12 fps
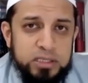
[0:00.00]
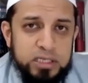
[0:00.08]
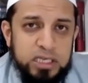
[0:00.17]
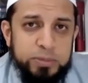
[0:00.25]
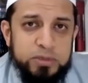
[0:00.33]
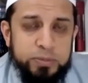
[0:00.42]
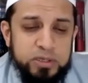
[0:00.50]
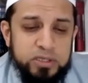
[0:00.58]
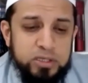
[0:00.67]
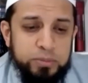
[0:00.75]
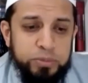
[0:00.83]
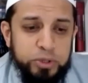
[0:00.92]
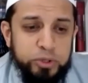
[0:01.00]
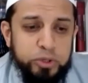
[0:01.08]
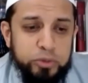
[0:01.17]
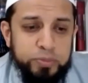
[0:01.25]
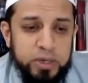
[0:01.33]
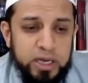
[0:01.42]
keeps a person
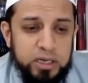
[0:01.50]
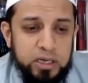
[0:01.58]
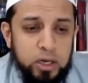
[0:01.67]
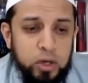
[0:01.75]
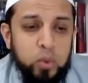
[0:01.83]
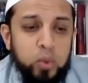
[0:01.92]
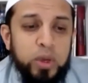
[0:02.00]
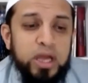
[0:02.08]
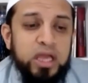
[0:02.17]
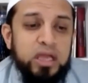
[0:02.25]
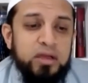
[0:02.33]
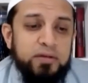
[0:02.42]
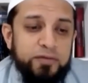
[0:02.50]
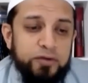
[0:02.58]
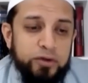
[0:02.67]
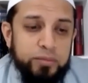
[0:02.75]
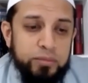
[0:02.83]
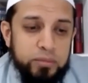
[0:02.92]
preoccupied away
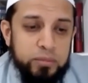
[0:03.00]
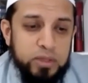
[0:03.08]
from